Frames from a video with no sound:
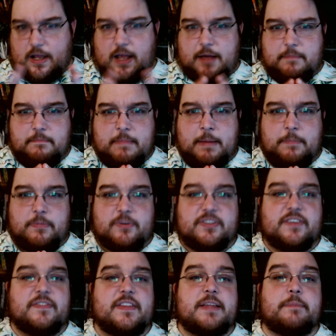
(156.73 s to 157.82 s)
members
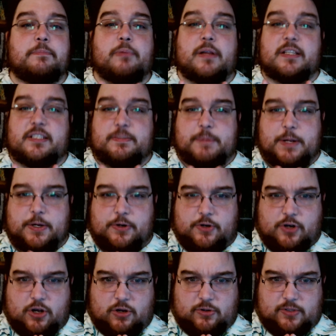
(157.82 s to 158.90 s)
of the Bloodspeaker cult.